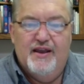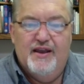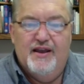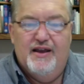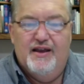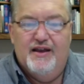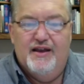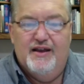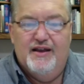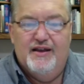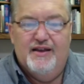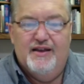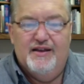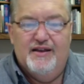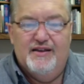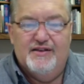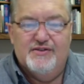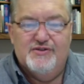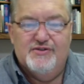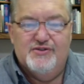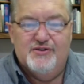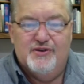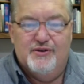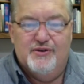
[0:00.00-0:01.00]

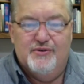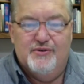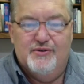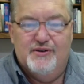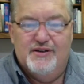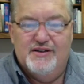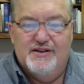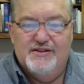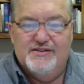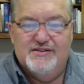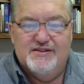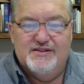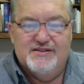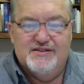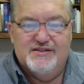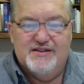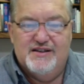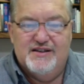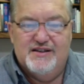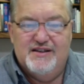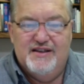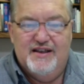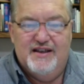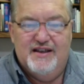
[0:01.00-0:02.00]
And so he says
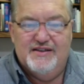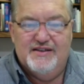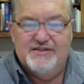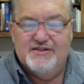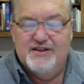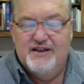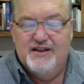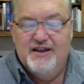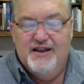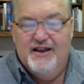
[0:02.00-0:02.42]
he has,